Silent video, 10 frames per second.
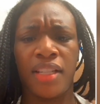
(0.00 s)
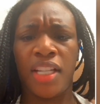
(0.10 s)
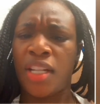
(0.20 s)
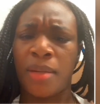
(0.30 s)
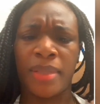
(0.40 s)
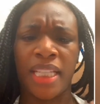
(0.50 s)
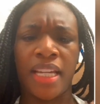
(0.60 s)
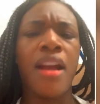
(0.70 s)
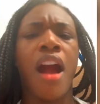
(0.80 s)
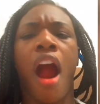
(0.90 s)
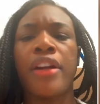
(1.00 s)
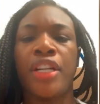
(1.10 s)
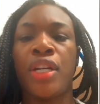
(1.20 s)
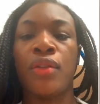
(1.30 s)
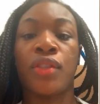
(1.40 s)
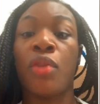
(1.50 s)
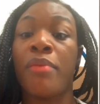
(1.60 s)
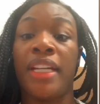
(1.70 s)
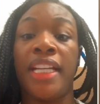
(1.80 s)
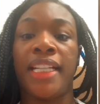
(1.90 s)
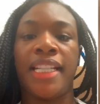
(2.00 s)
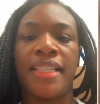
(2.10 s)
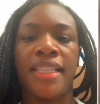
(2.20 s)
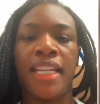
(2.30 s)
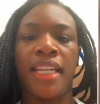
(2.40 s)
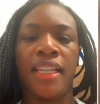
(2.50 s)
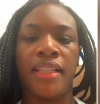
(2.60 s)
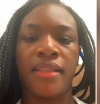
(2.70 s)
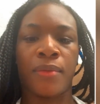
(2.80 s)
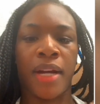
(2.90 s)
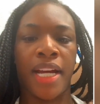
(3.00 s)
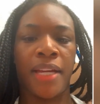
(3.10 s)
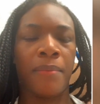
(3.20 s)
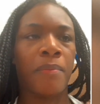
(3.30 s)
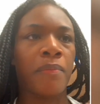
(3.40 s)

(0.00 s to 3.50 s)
You know what I'm saying? I already know so many of these things, right?